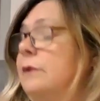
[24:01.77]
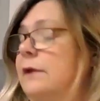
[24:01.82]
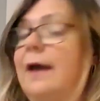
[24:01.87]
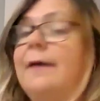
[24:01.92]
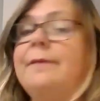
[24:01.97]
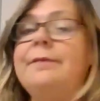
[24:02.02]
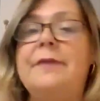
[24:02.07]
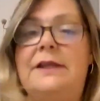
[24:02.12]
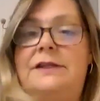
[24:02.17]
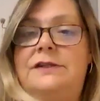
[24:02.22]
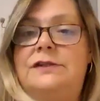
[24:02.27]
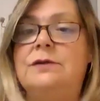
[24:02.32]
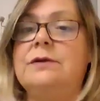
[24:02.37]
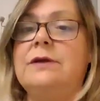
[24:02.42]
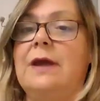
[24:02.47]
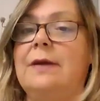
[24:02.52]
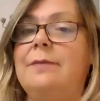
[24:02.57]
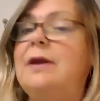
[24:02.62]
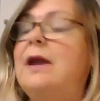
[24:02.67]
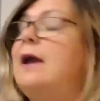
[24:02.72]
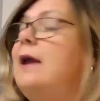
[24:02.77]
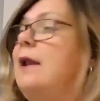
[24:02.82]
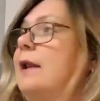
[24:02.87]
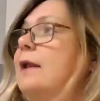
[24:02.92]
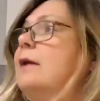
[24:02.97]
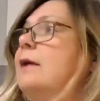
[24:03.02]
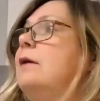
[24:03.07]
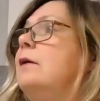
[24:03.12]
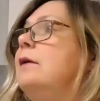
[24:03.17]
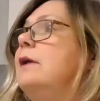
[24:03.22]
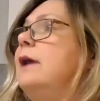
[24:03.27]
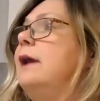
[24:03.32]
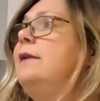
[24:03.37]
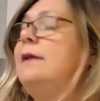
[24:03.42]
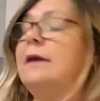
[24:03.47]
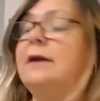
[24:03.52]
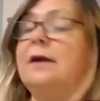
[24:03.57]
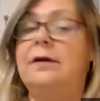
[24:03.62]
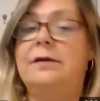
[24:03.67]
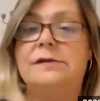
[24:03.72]
Yeah, that's okay, Mihaela. Okay,
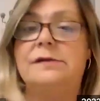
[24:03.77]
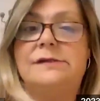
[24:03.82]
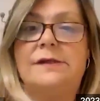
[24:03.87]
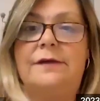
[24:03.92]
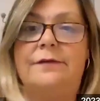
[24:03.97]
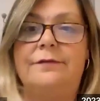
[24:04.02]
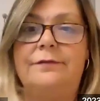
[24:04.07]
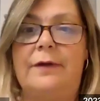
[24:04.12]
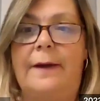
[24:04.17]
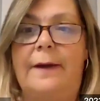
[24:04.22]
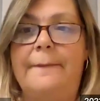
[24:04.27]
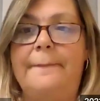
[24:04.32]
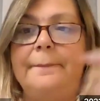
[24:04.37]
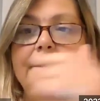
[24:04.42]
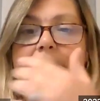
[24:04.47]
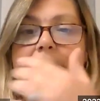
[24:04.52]
take care of yourself. Yeah.